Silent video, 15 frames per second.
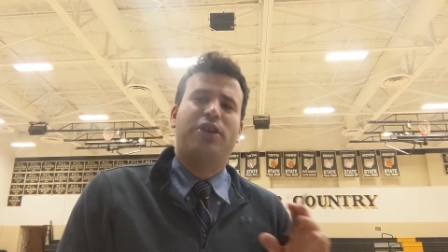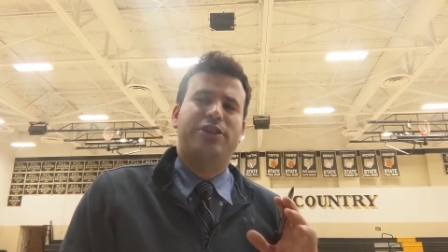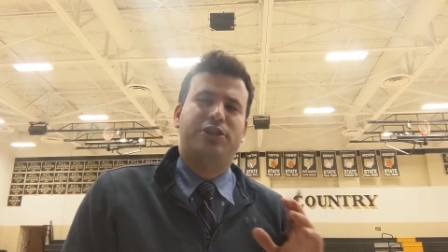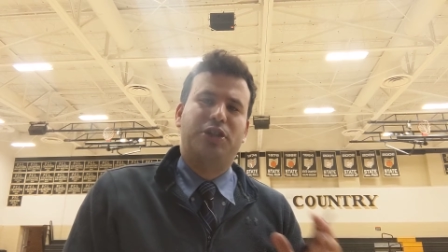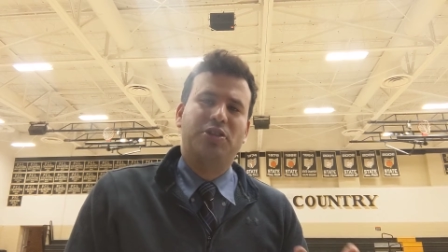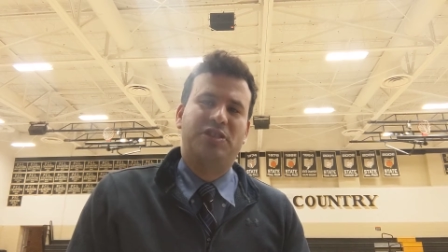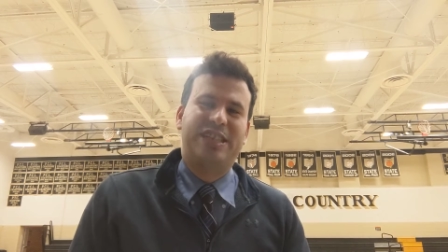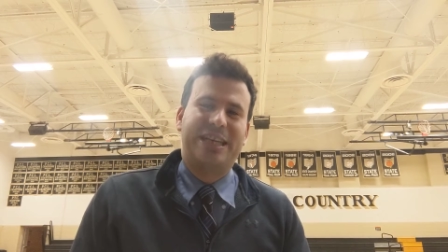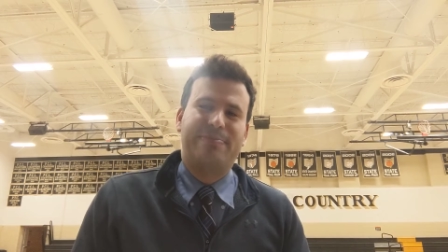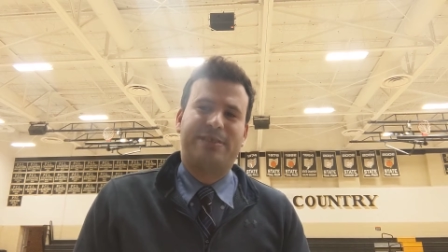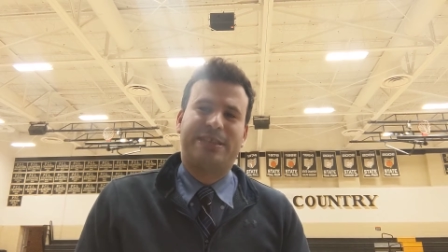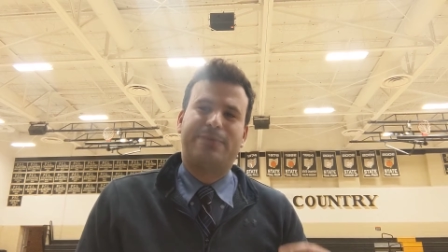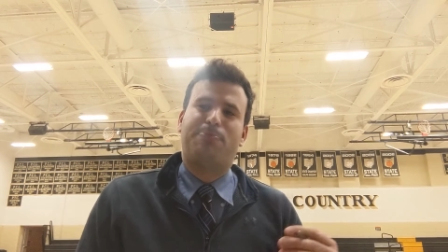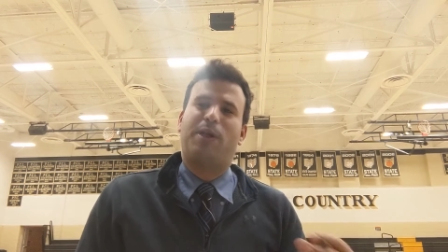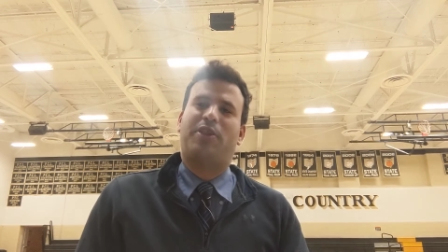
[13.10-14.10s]
The two teams
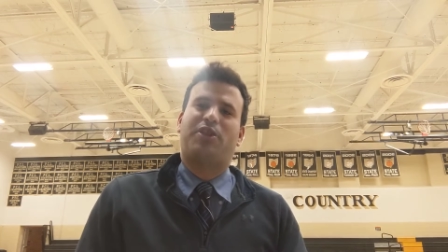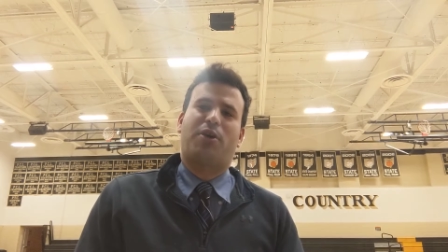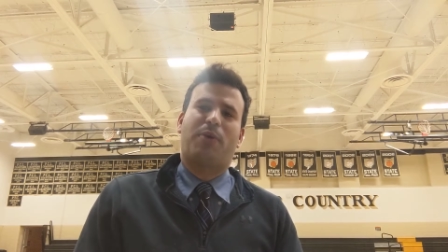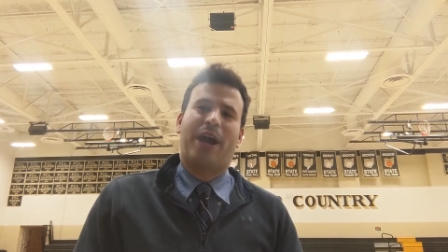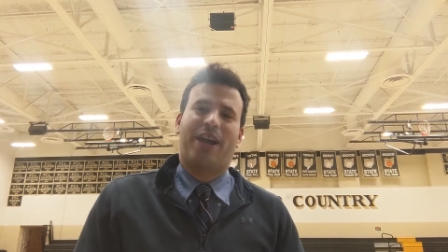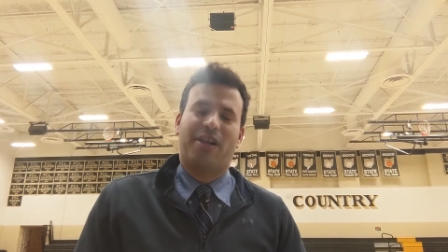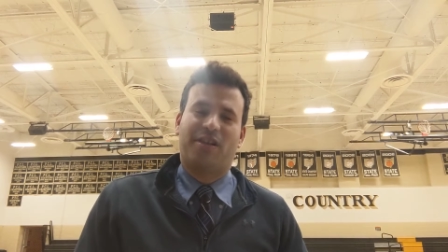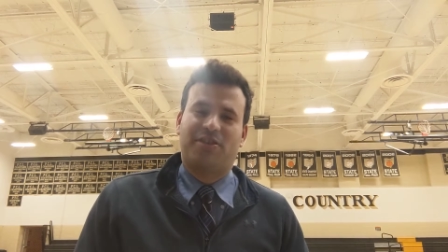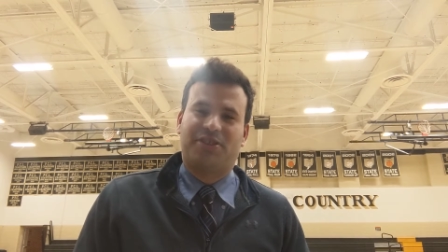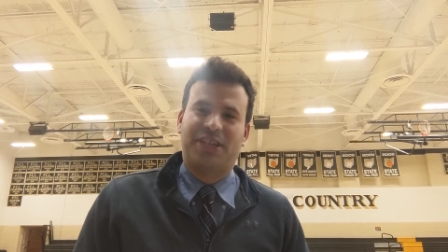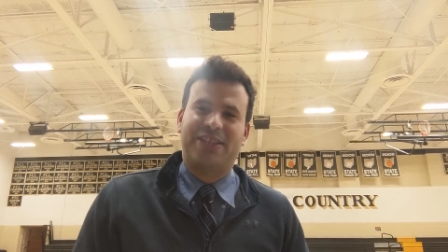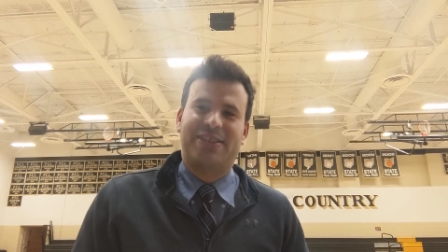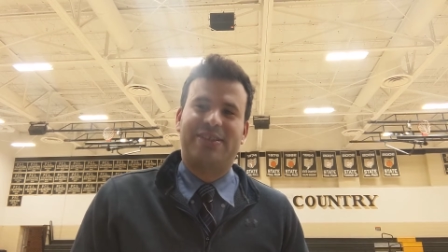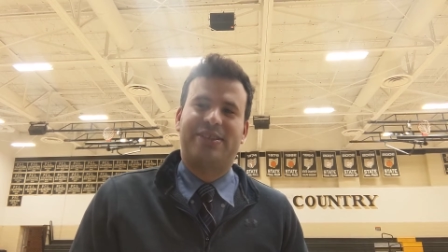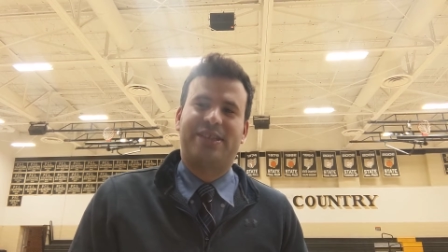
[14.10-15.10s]
split their regular
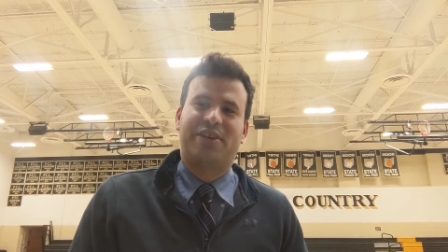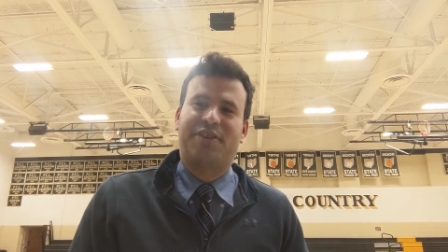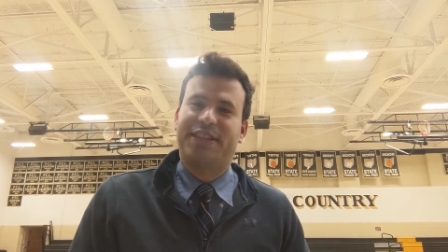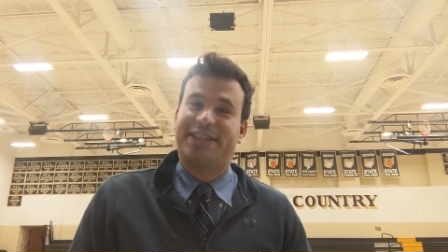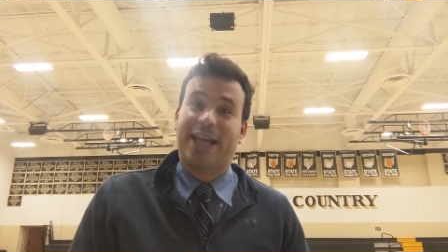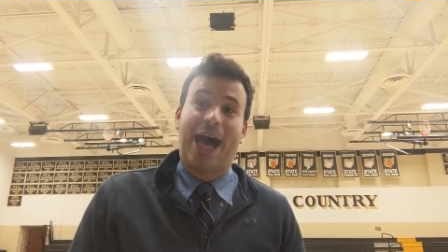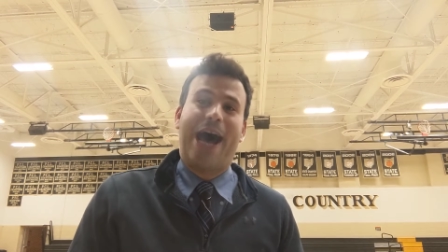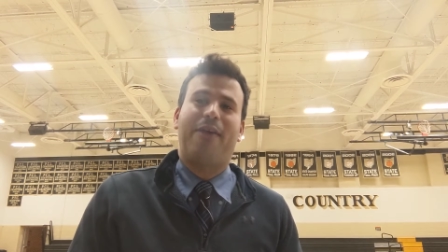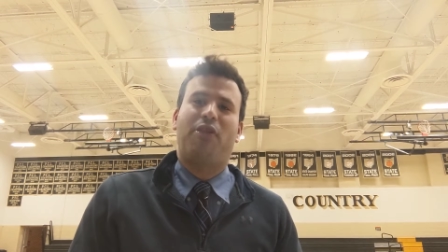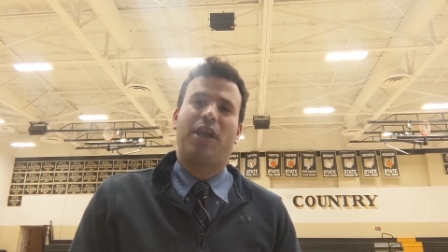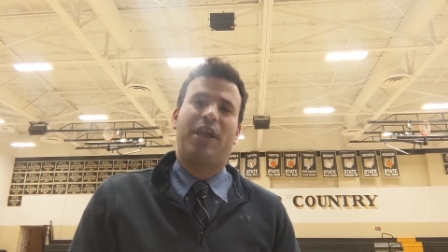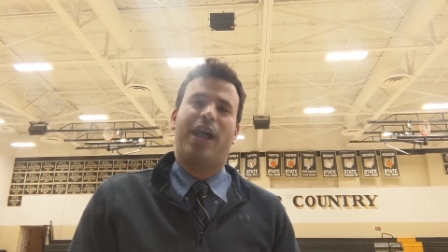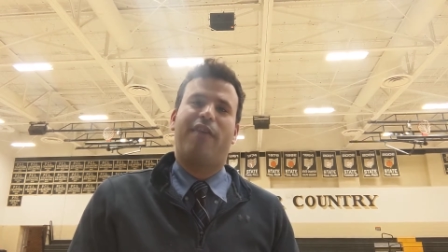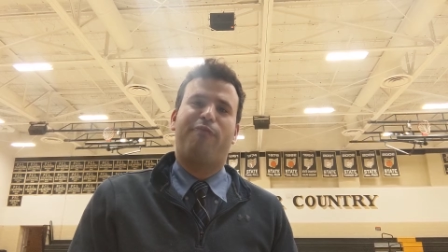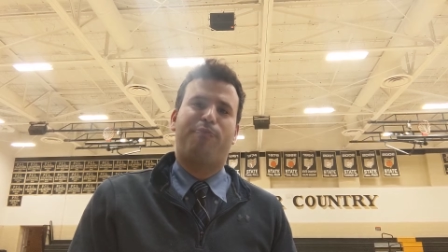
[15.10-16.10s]
season series.
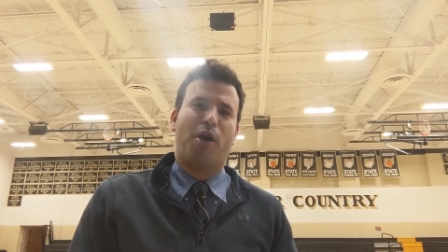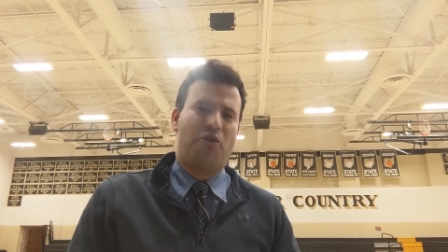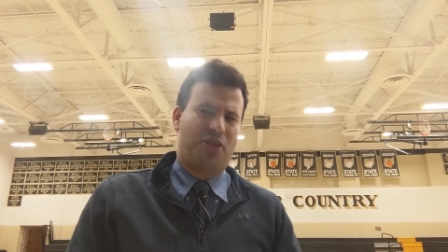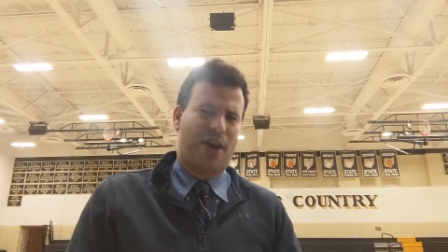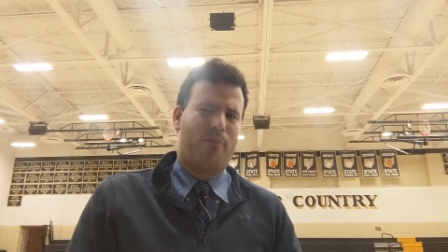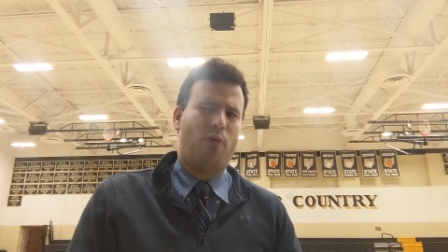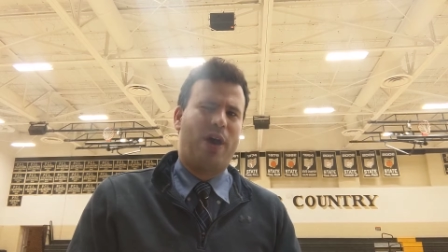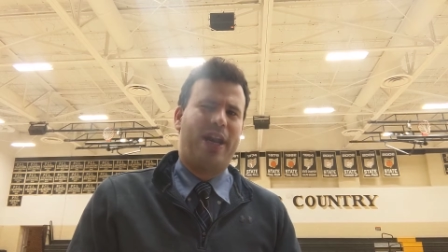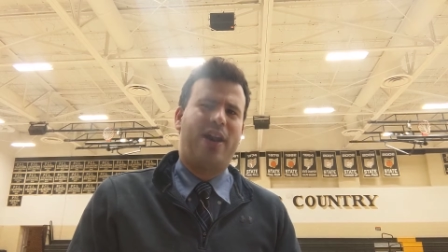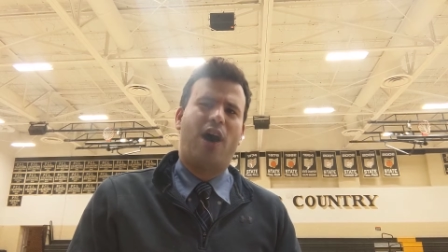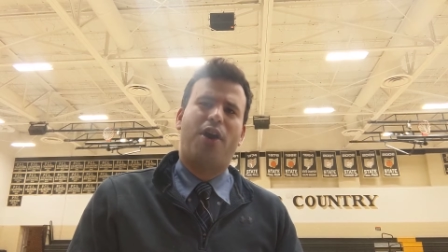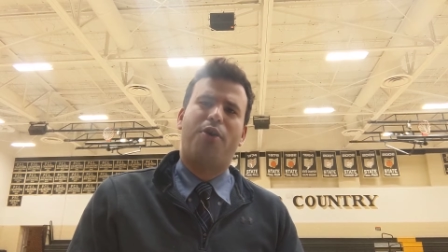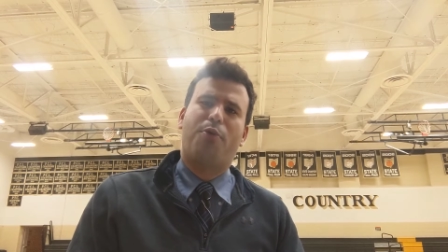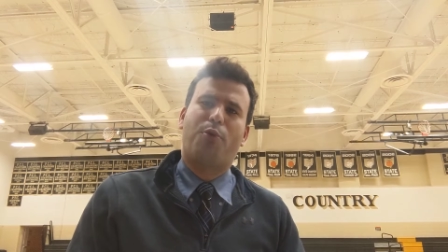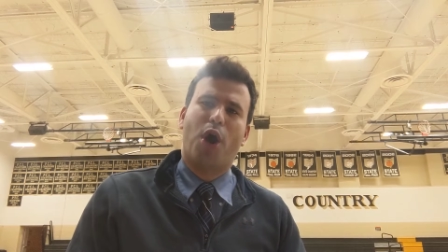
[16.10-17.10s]
Oddly enough, both of them winning
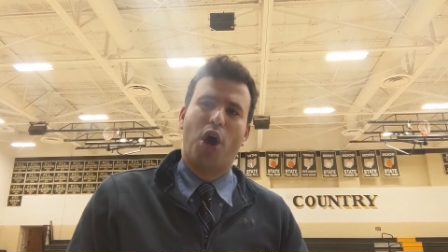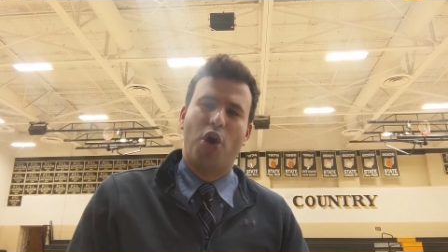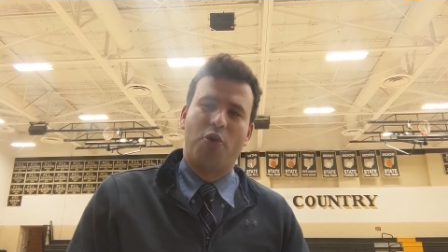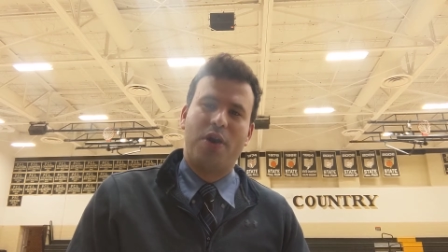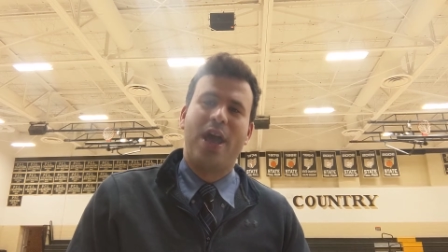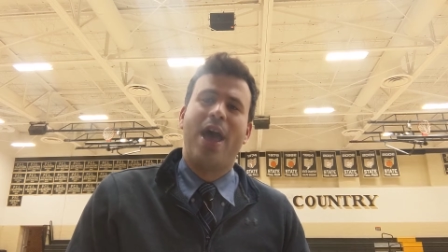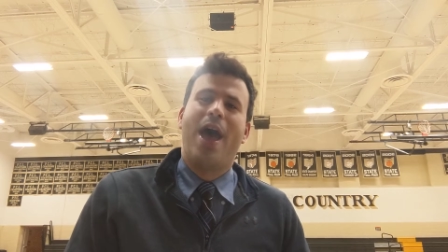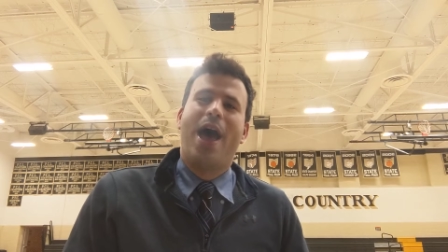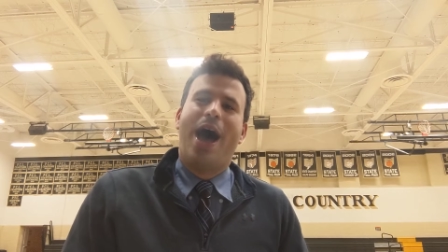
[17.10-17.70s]
on the road.